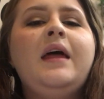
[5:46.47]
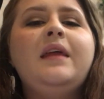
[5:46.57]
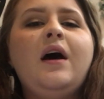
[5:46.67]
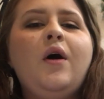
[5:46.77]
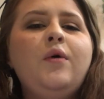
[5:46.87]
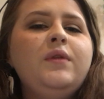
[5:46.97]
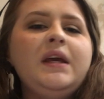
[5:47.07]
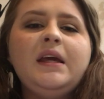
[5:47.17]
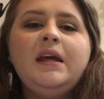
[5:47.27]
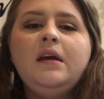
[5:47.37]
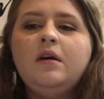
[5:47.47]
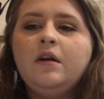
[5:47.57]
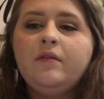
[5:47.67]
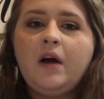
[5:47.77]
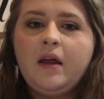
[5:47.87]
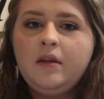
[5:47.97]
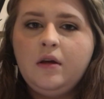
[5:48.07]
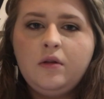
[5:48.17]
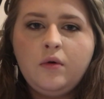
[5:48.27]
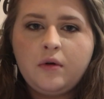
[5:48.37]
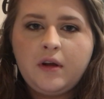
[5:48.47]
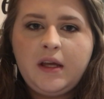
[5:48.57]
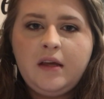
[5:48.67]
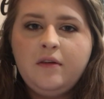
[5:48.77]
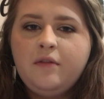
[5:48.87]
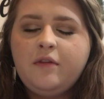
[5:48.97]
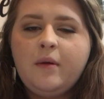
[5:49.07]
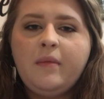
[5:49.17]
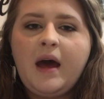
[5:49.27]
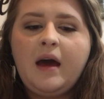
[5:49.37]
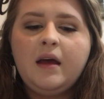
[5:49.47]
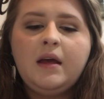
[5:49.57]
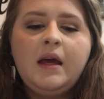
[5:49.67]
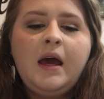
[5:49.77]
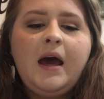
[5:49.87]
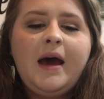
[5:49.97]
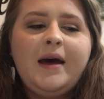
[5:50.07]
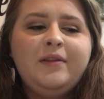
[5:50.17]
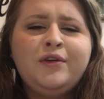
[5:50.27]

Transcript: that only he could have gotten the glory from that.